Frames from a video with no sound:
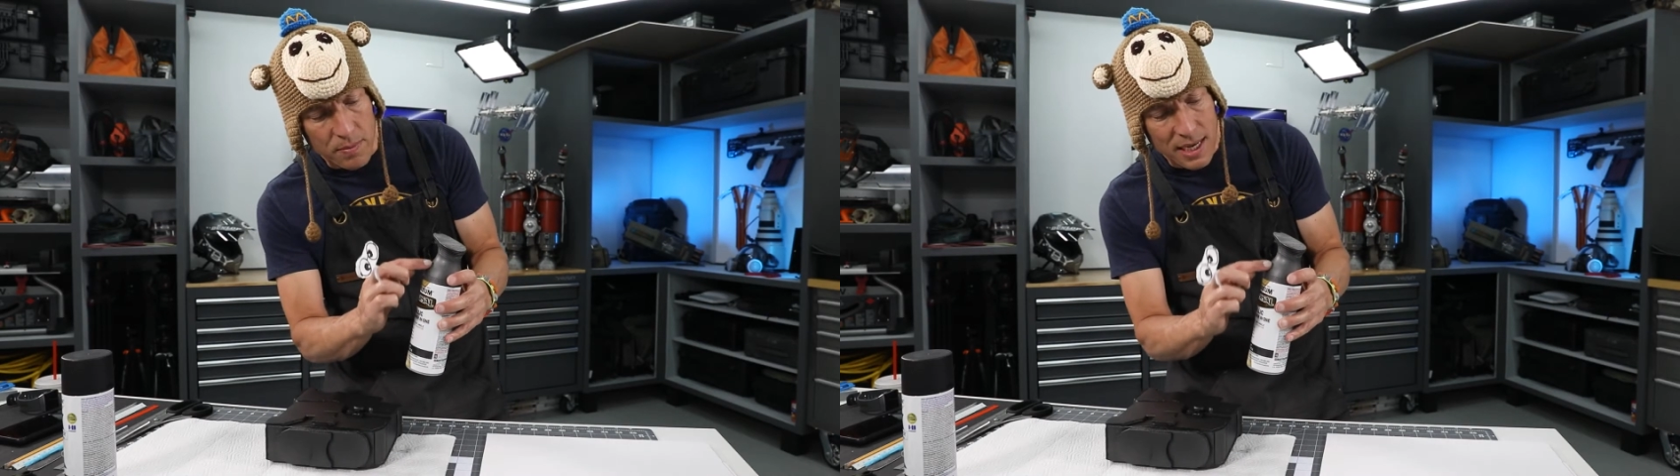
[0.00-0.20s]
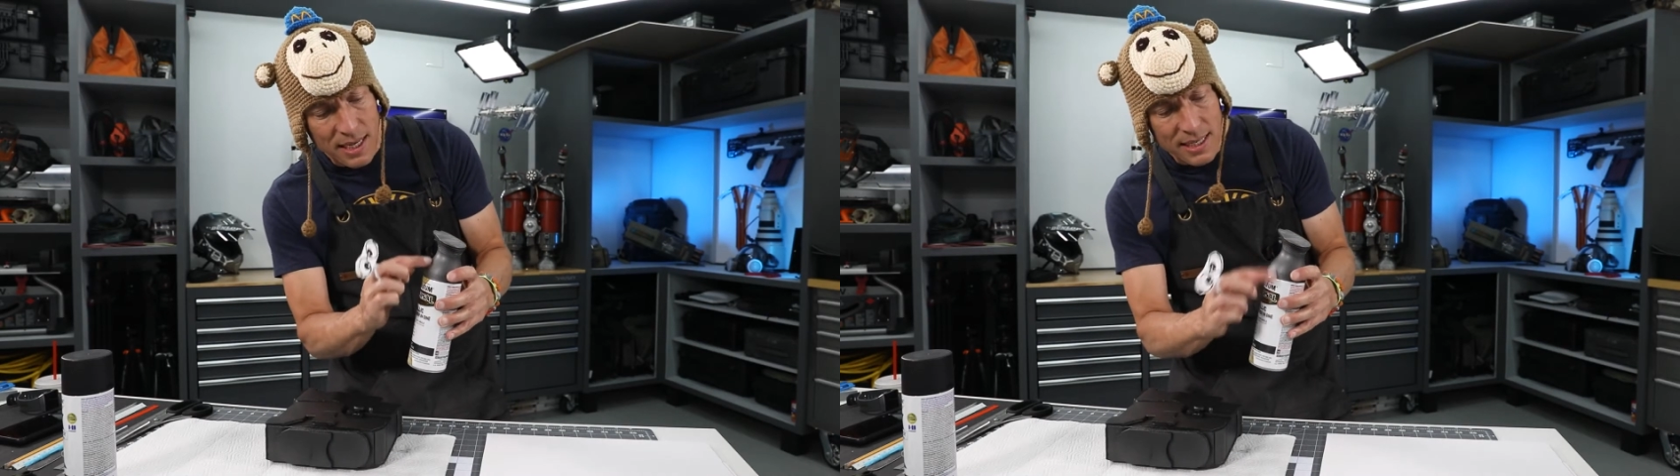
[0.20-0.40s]

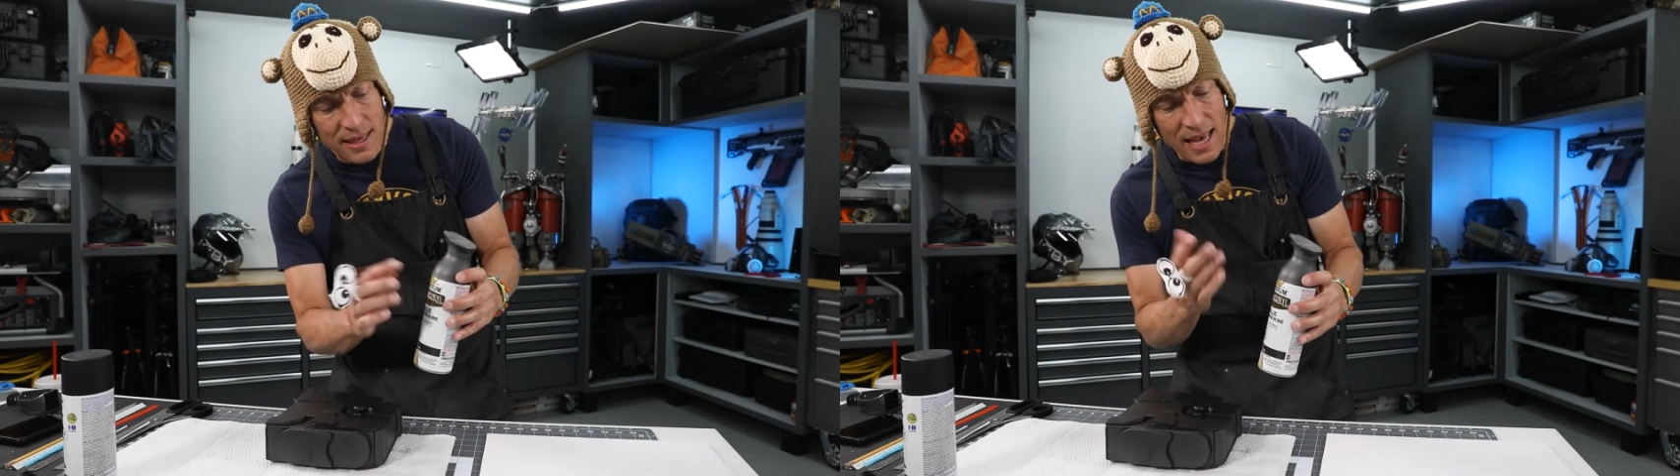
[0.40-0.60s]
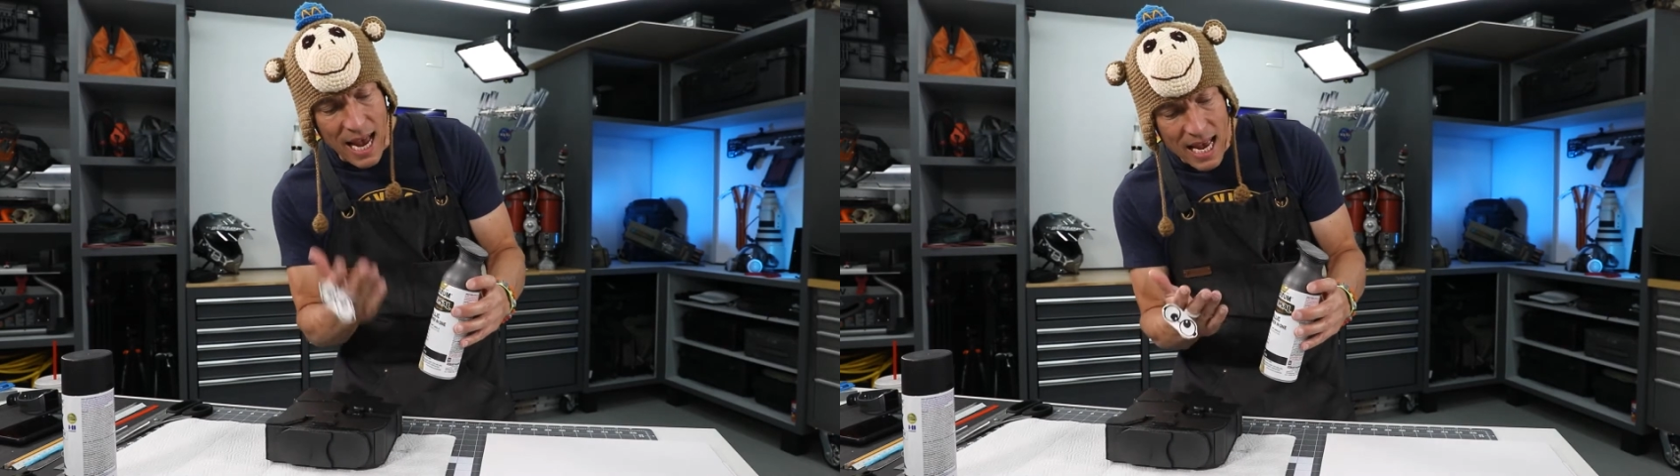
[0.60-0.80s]
Because
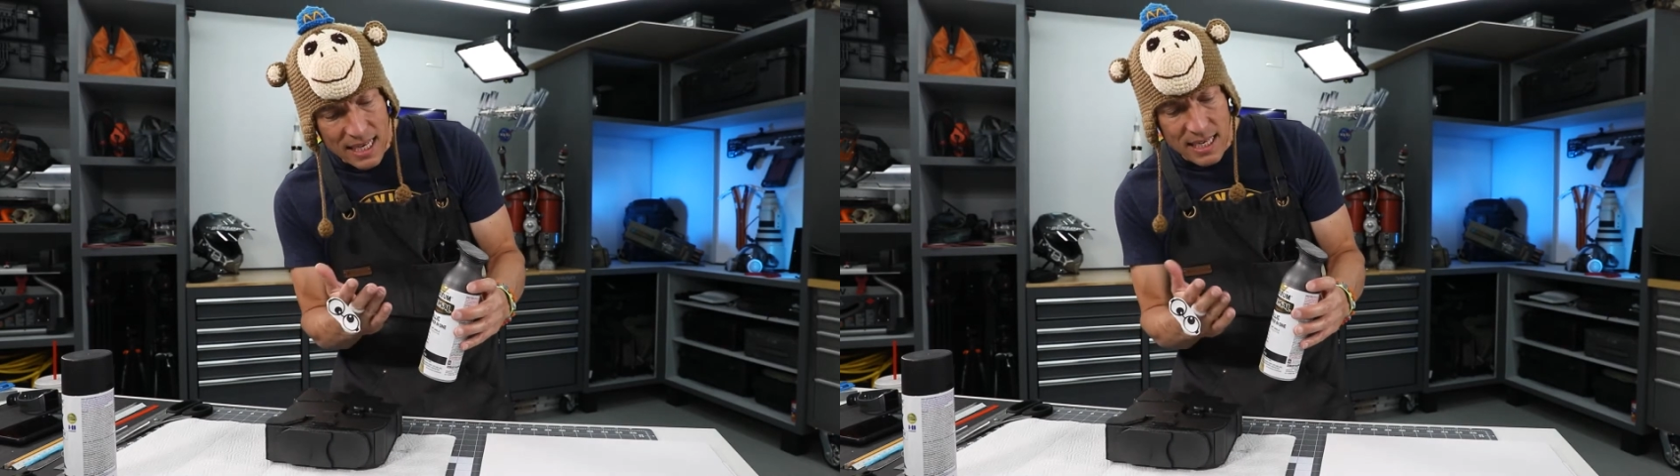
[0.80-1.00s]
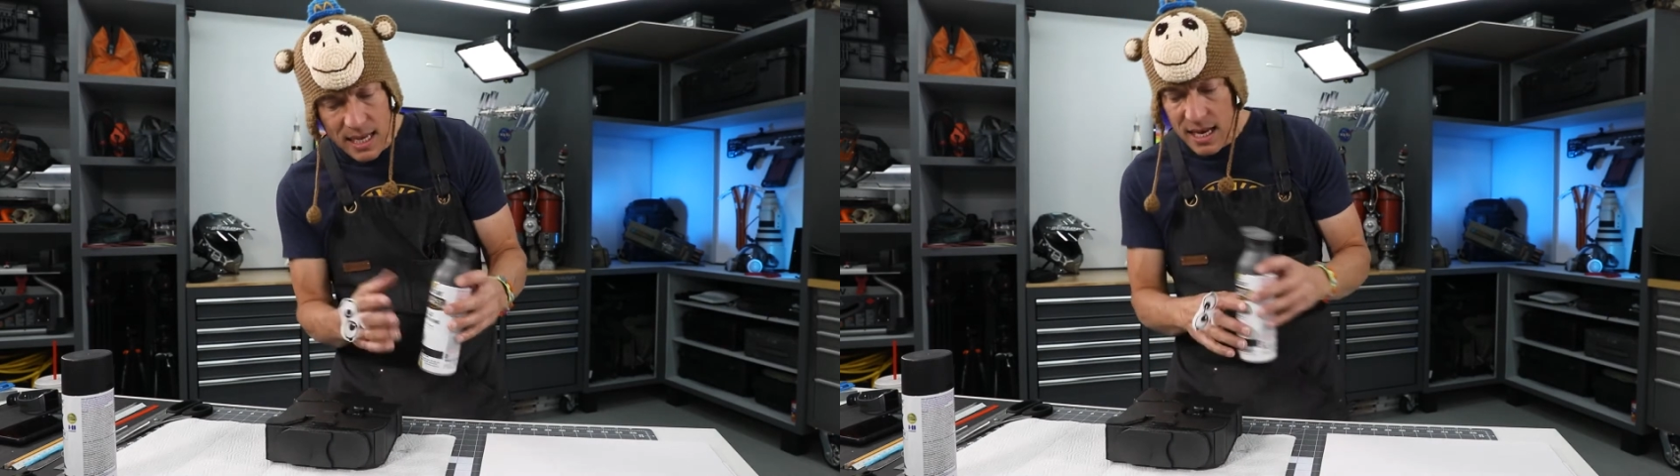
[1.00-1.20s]
of
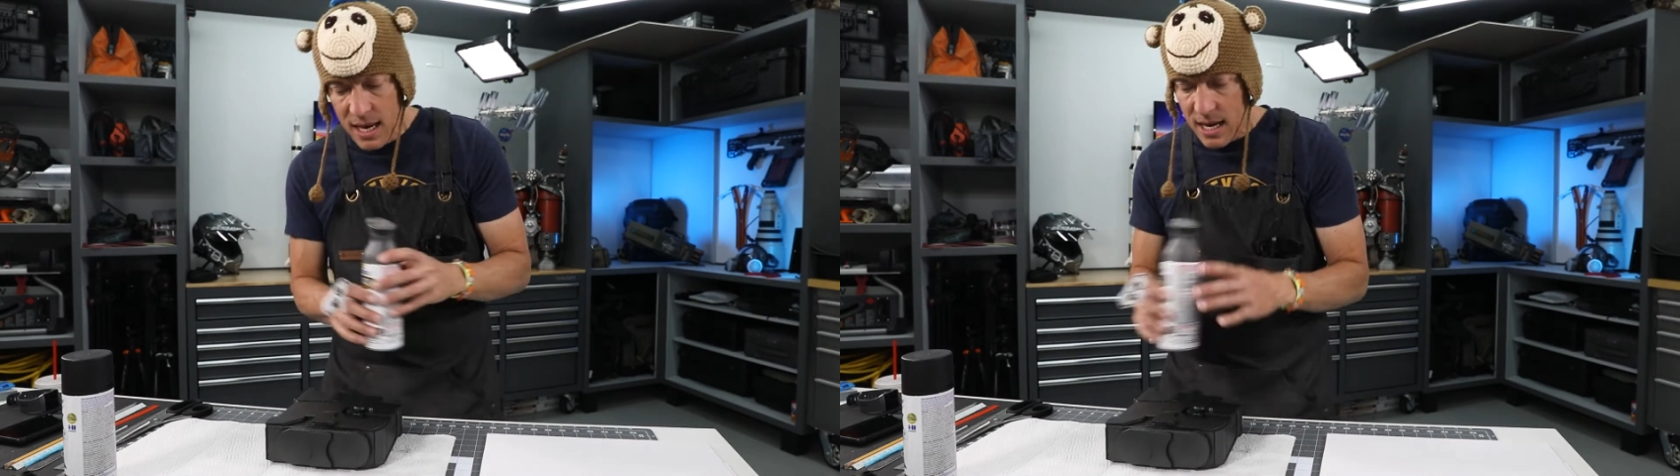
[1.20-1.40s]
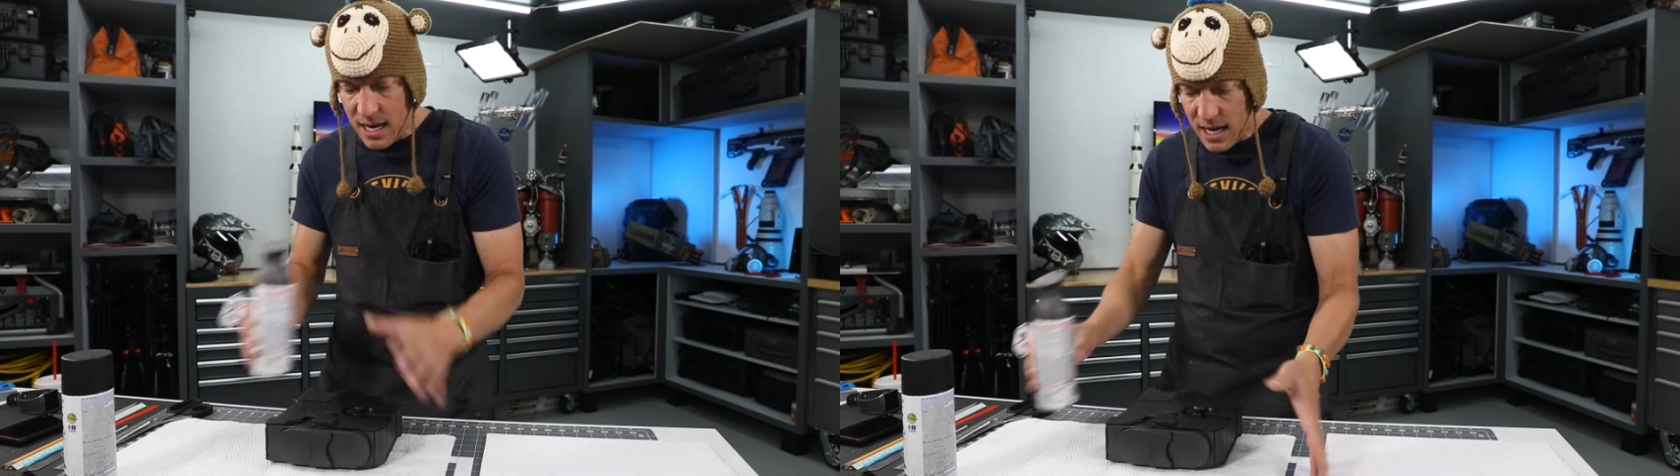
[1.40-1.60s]
that,
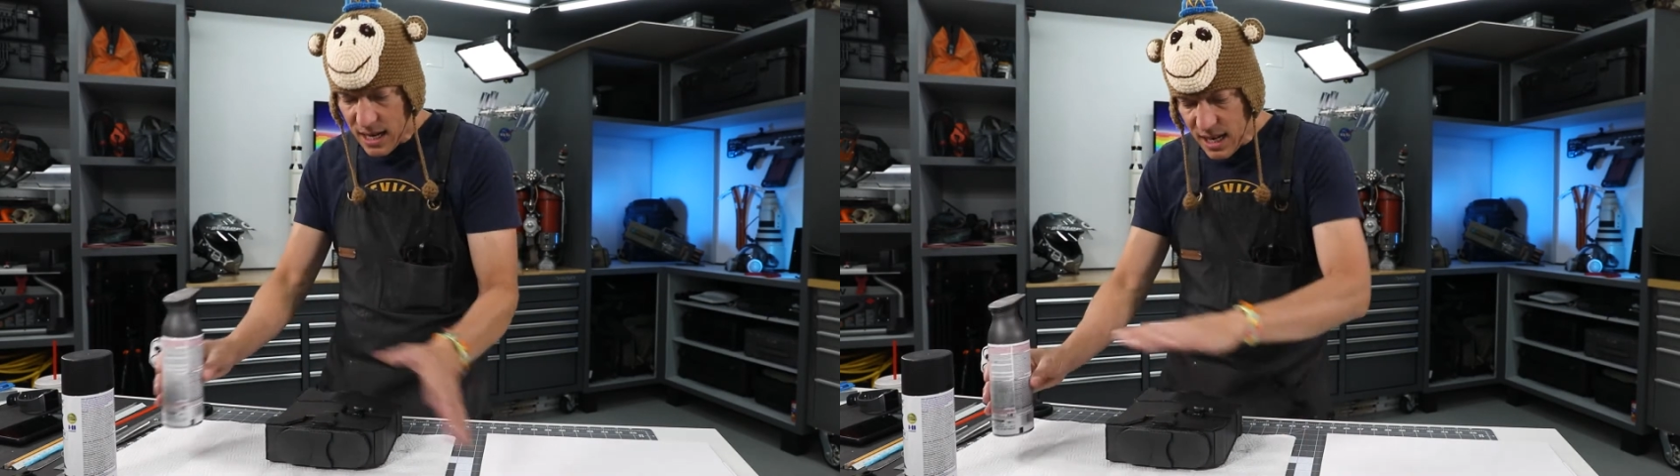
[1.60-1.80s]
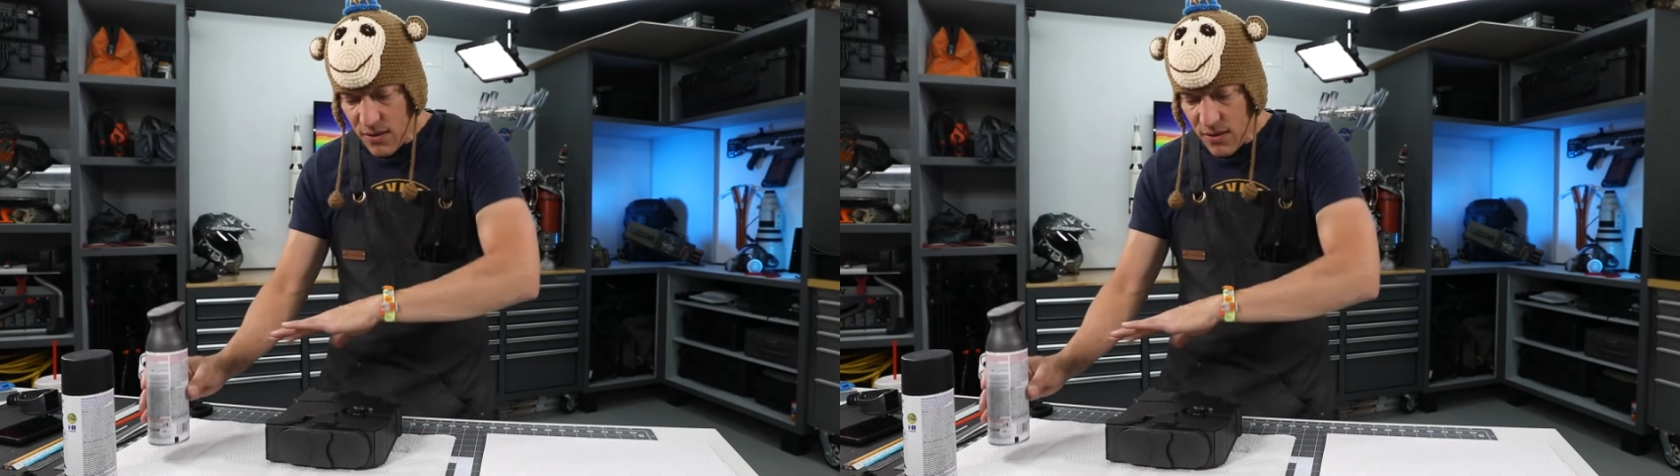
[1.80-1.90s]
It kind of